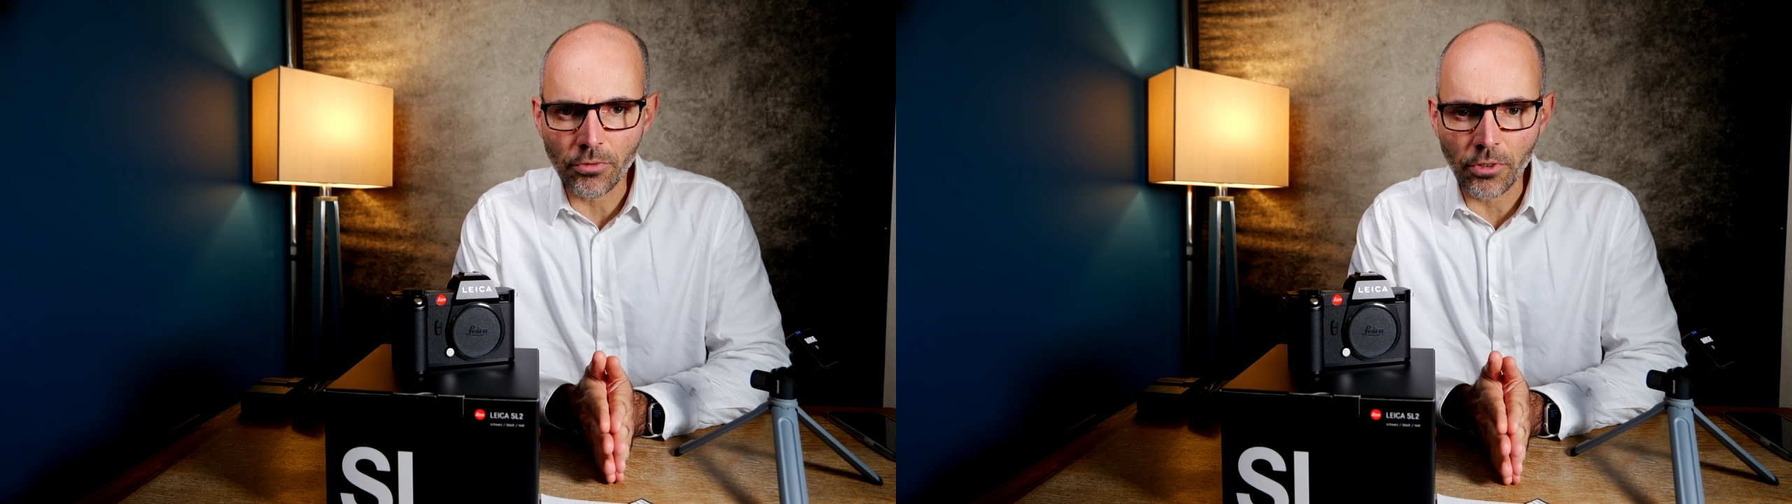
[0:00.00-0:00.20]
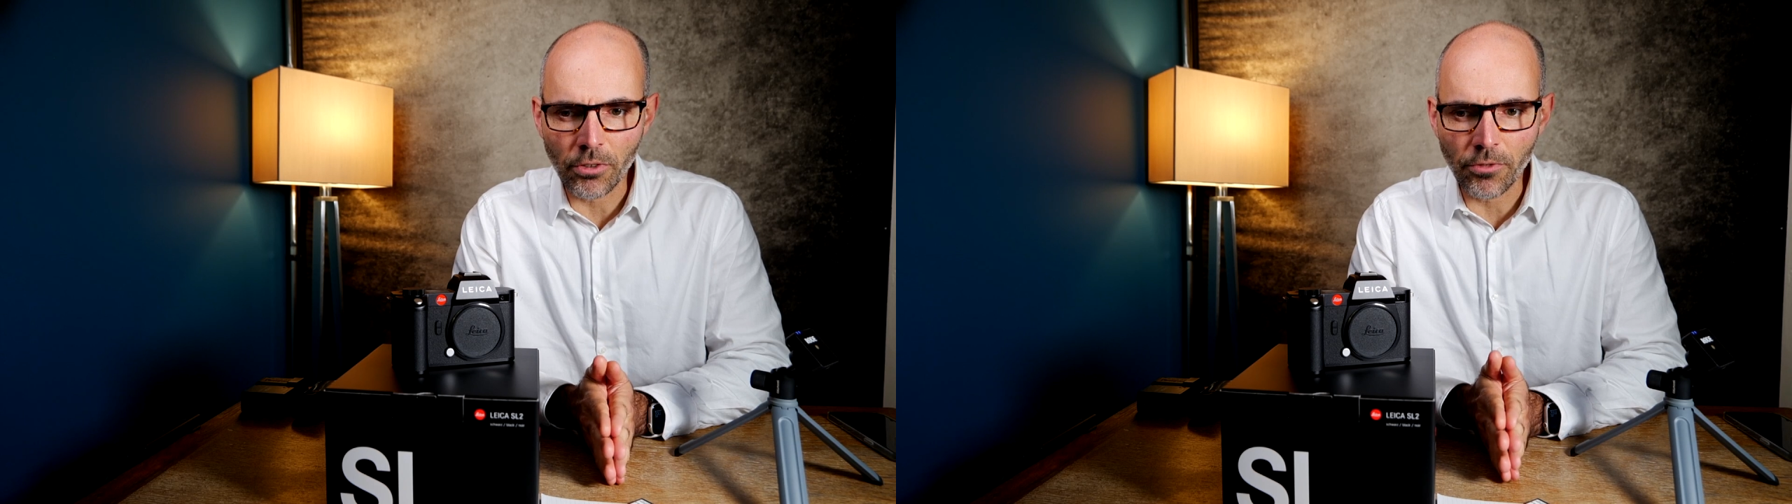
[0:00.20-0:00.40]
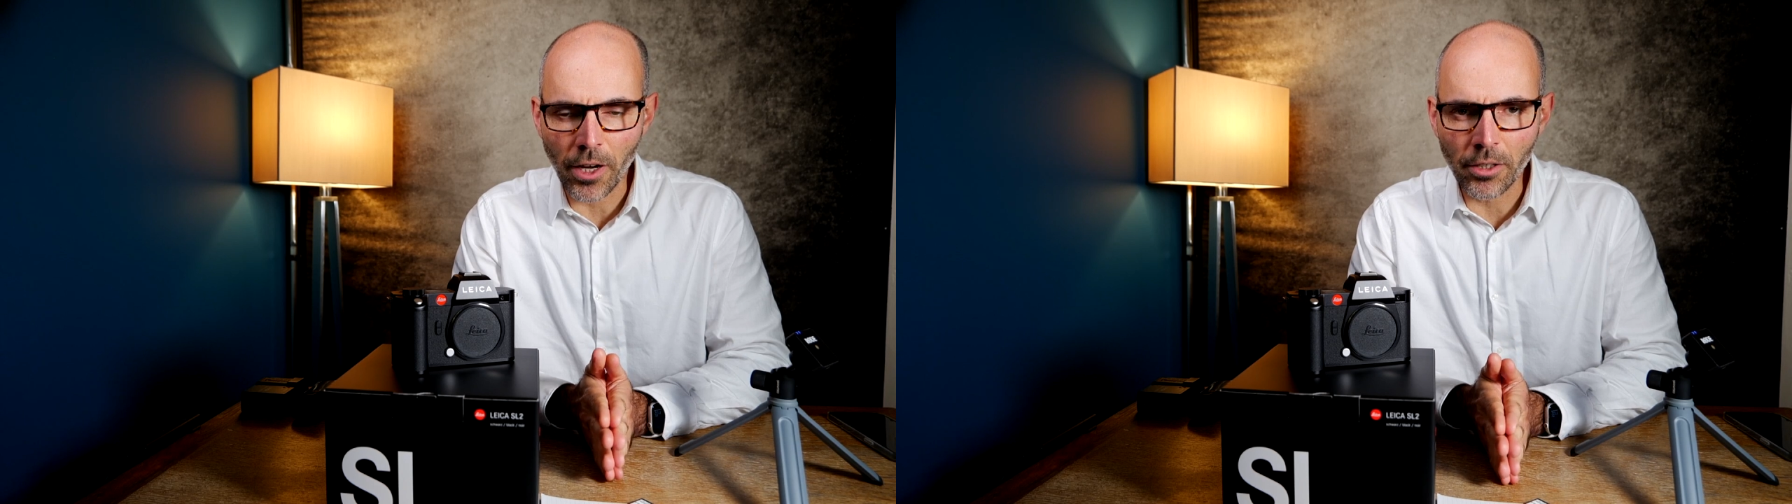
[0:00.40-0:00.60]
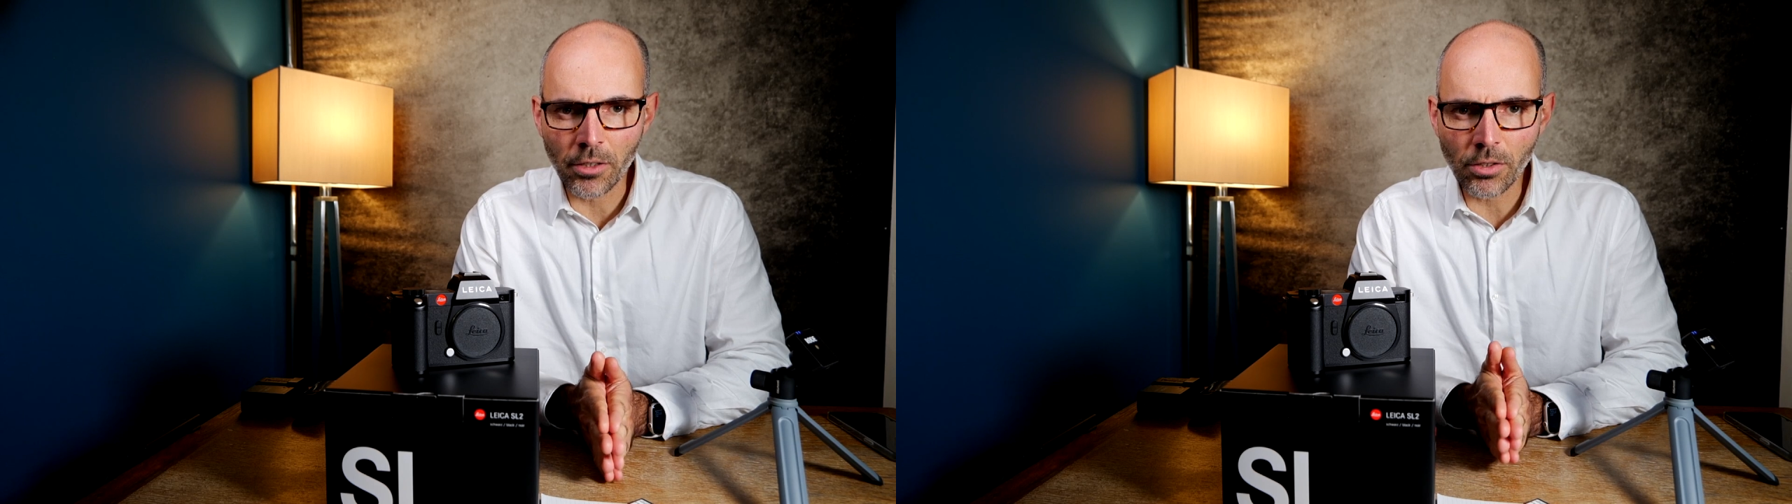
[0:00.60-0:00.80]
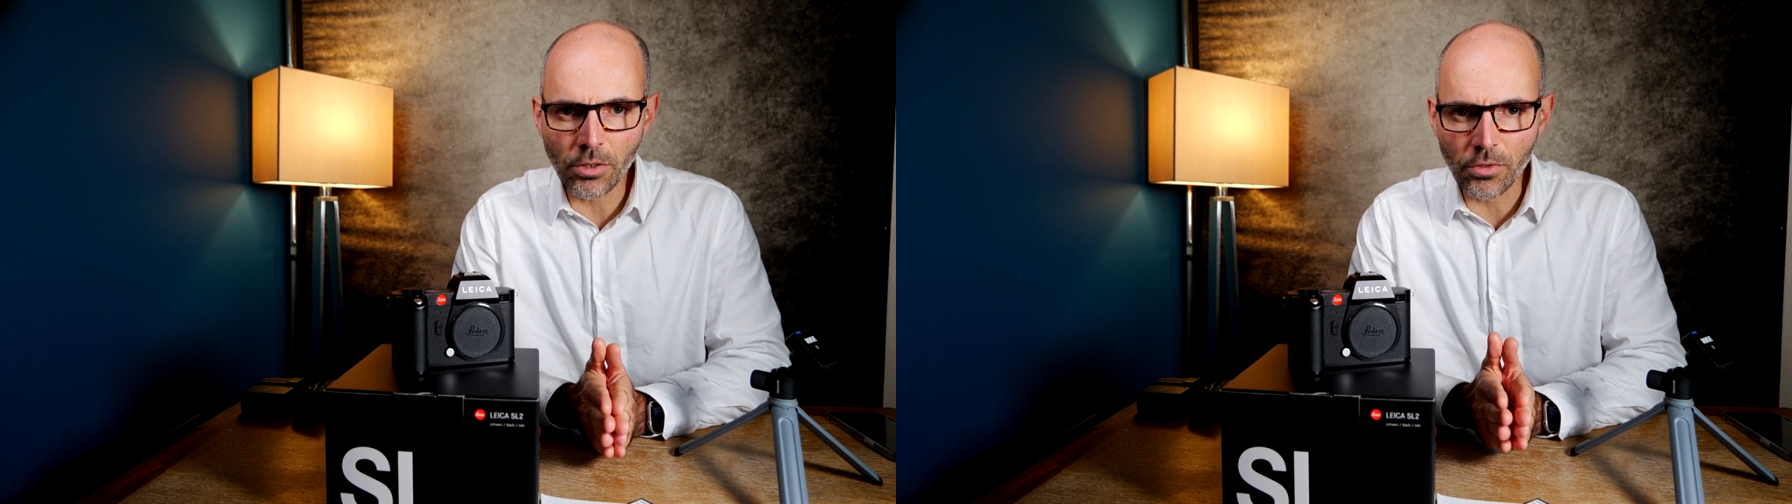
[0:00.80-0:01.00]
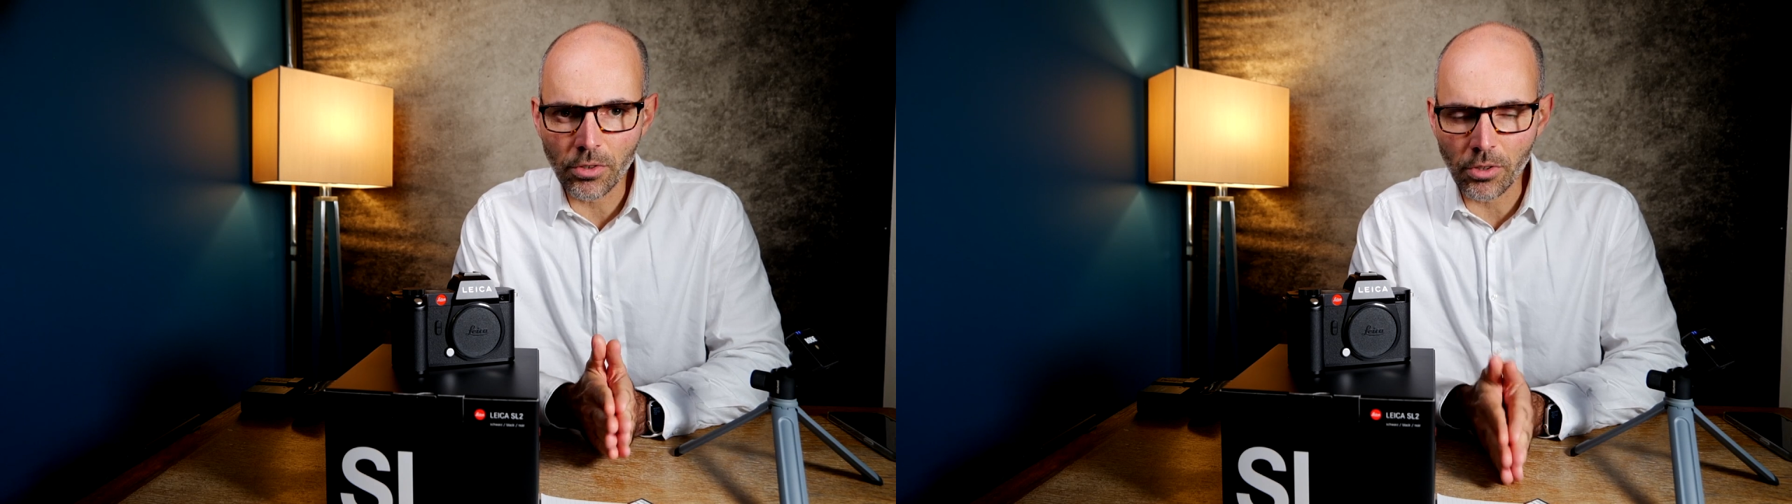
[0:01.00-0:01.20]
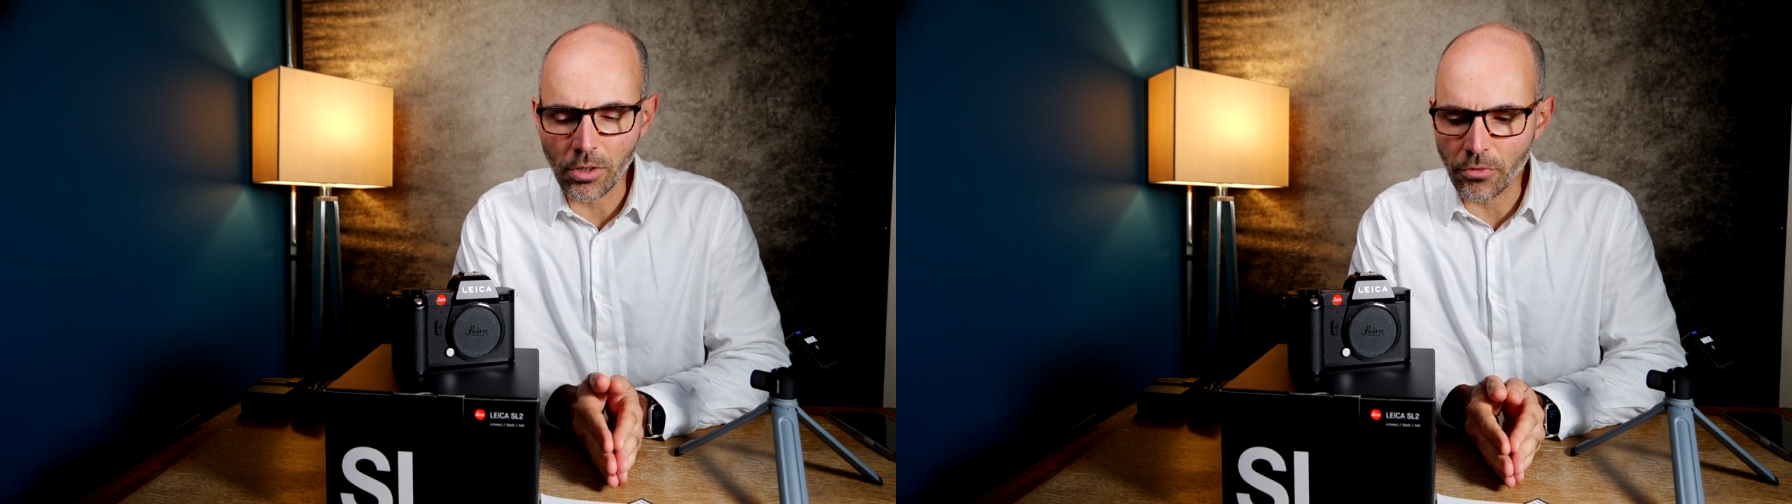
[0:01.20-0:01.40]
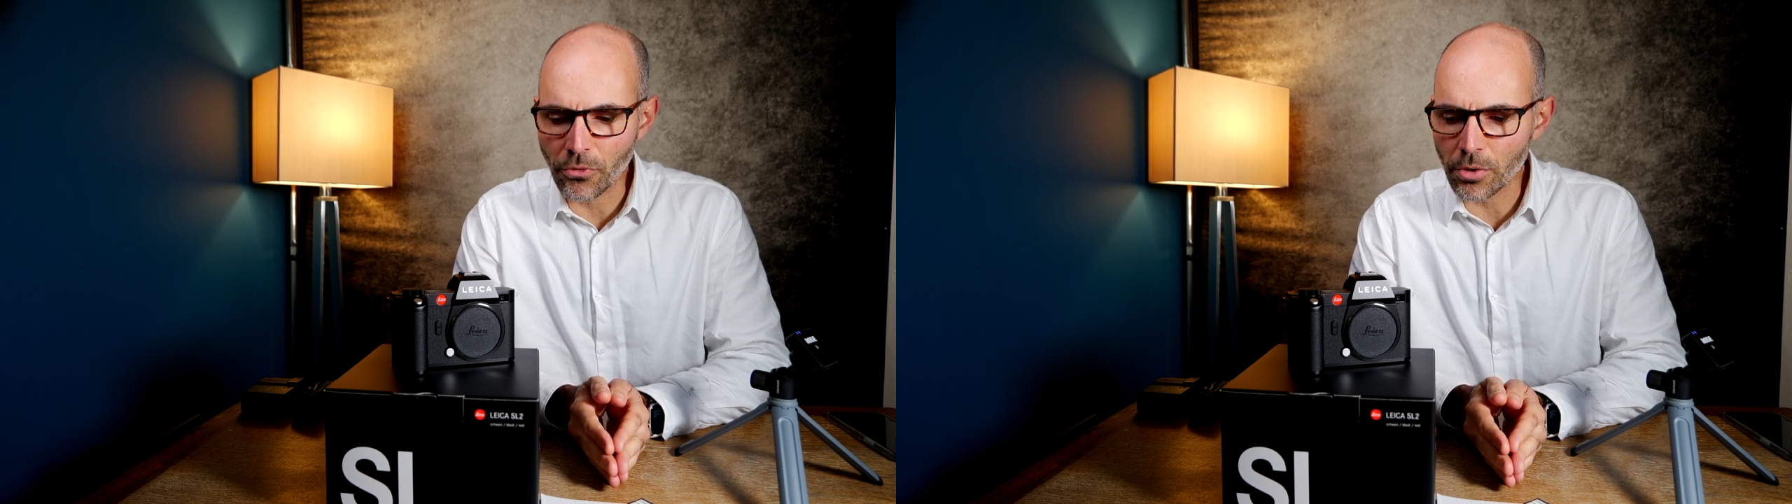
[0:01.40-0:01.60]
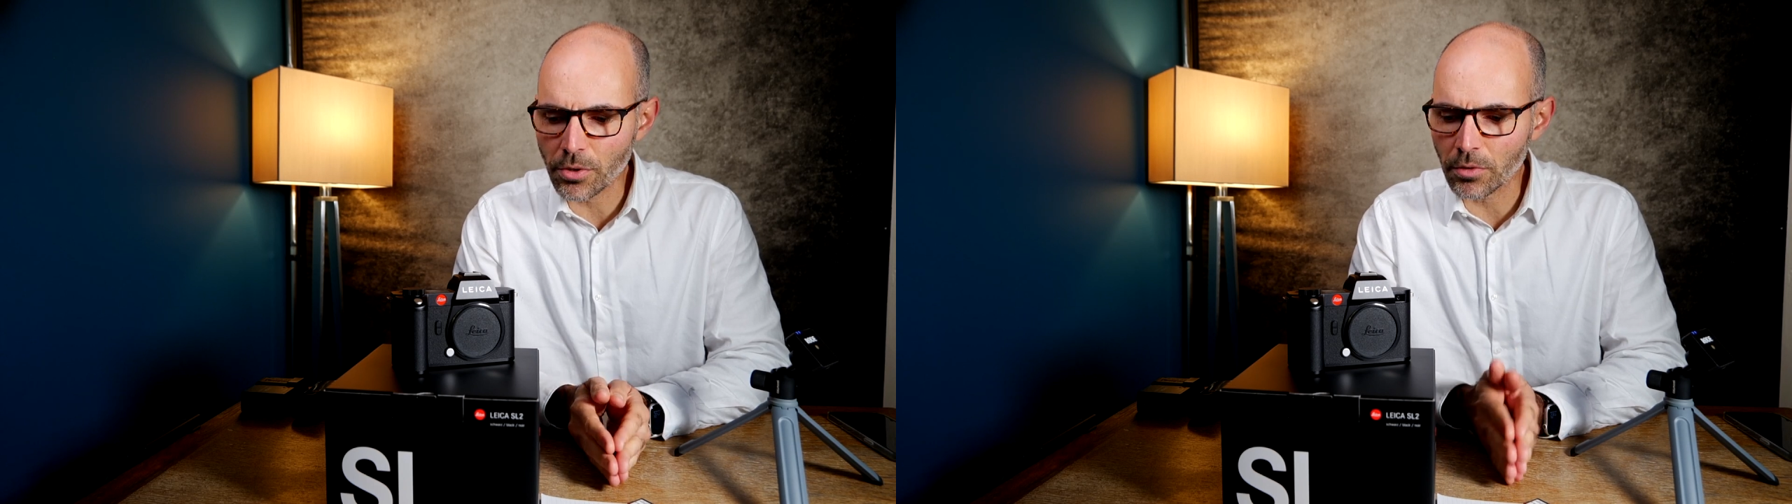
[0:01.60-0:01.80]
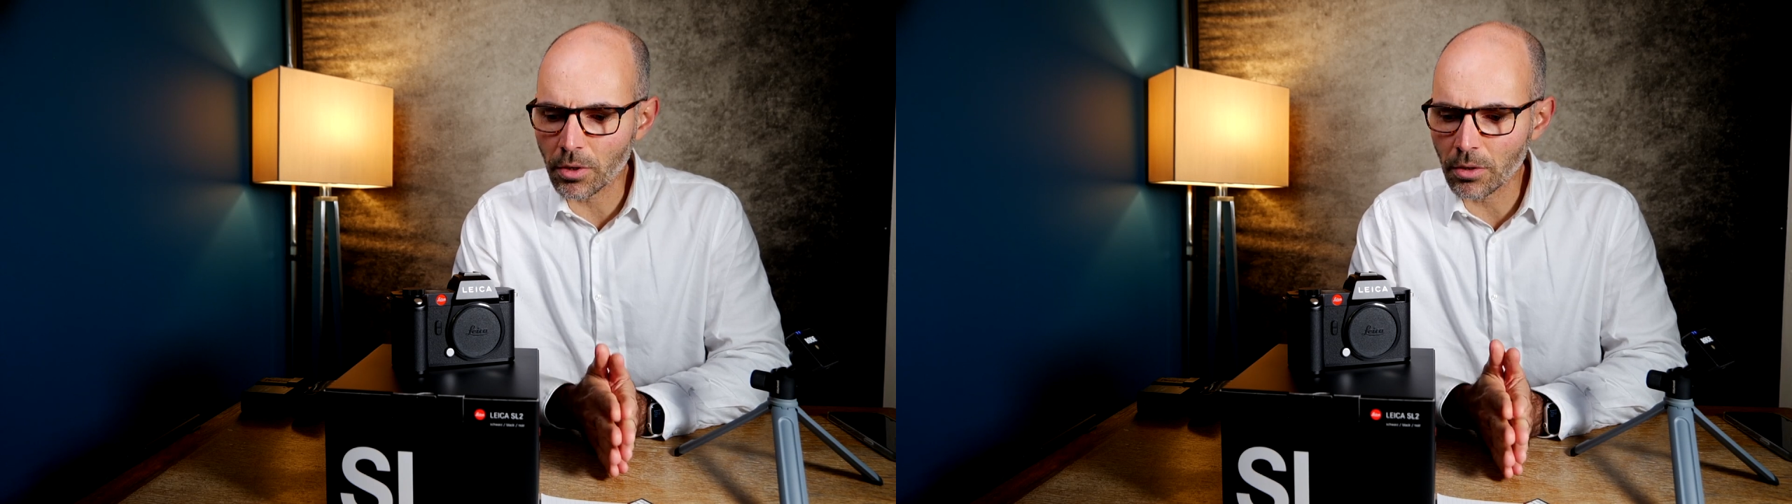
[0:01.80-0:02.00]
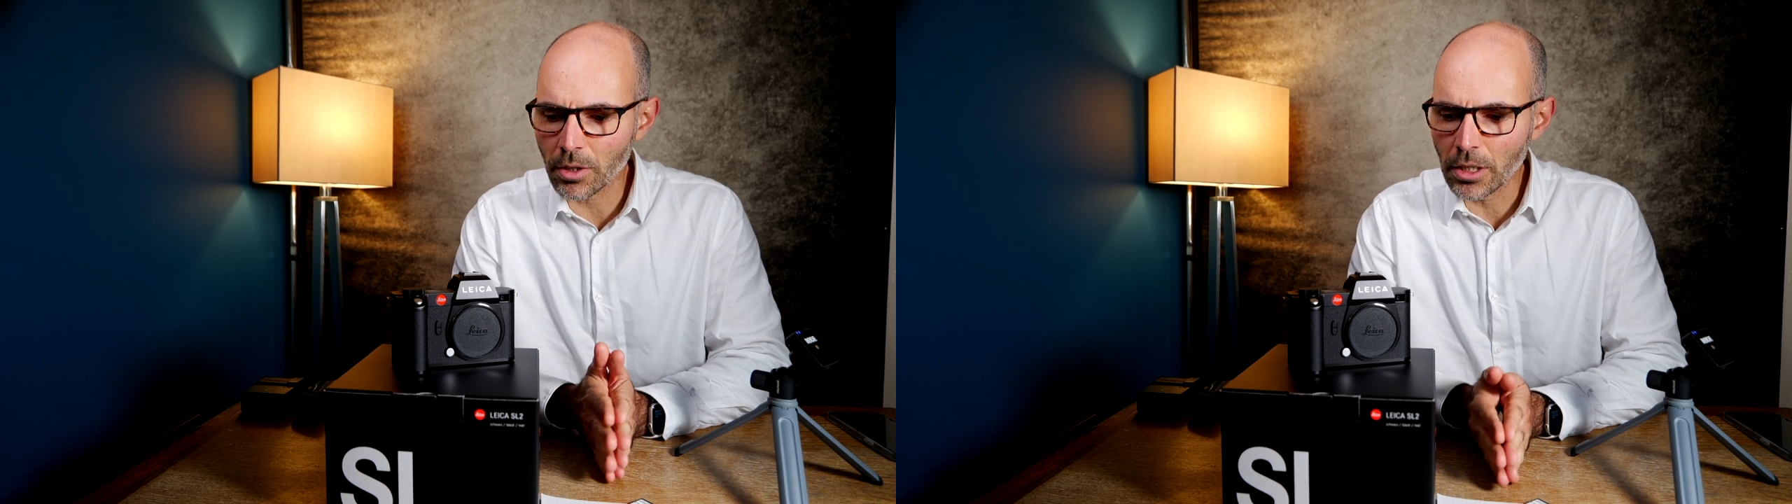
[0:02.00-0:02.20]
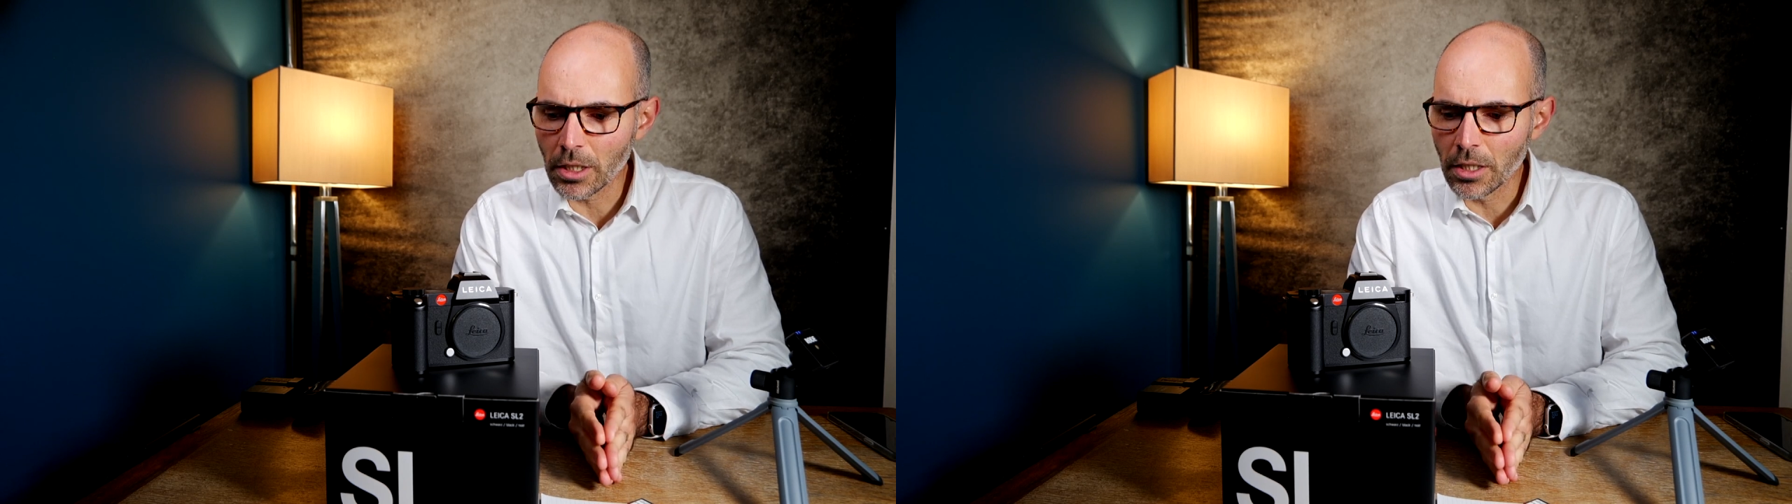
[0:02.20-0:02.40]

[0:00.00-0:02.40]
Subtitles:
finance, first of all,